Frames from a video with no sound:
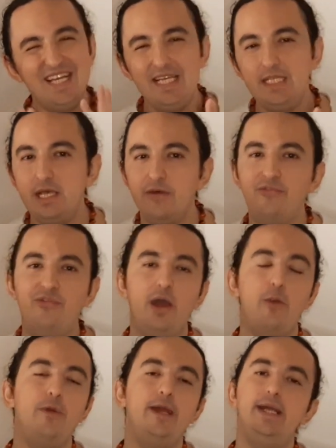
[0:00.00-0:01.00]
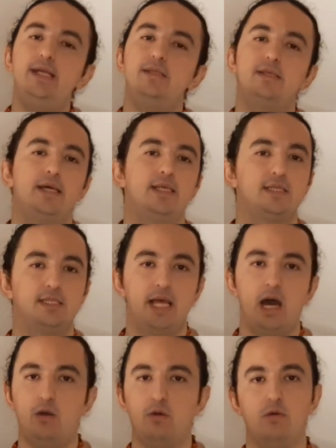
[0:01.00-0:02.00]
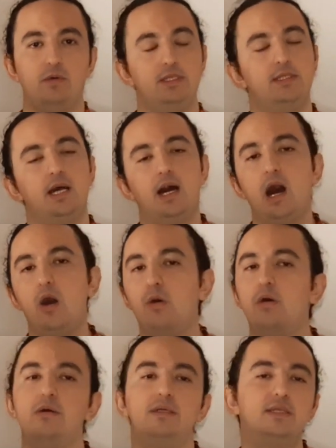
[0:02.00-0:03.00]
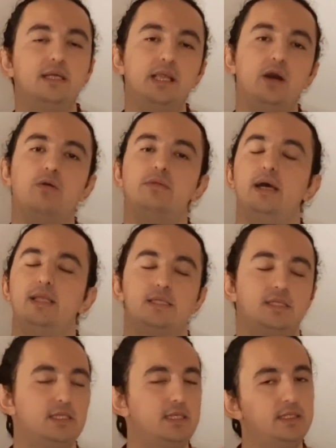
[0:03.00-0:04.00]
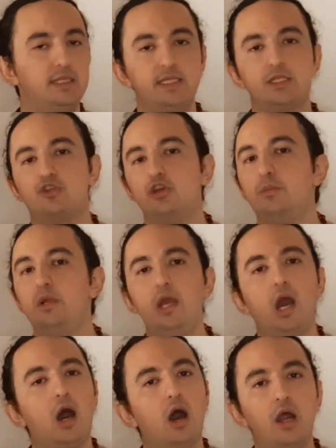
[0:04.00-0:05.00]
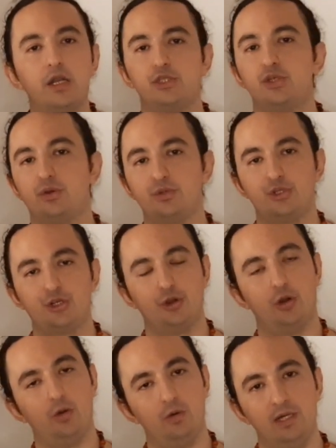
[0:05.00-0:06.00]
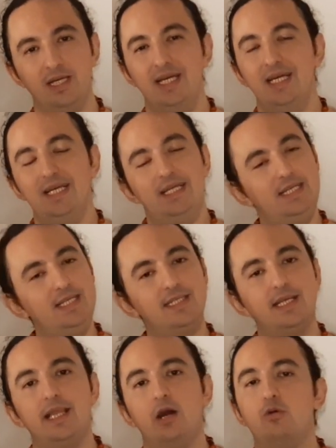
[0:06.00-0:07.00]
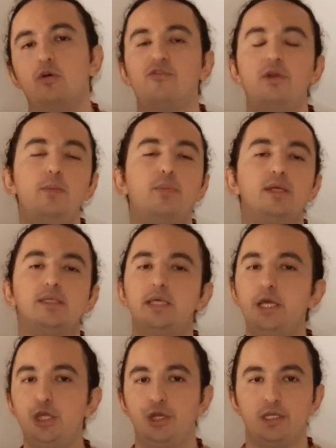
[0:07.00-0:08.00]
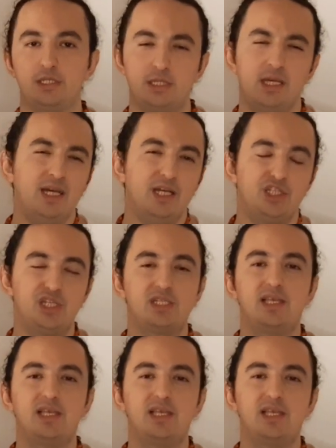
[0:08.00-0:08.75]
is a very intense NAWAL. It's a NAWAL that is extremely hard to control. It's a NAWAL of imprecisions. Just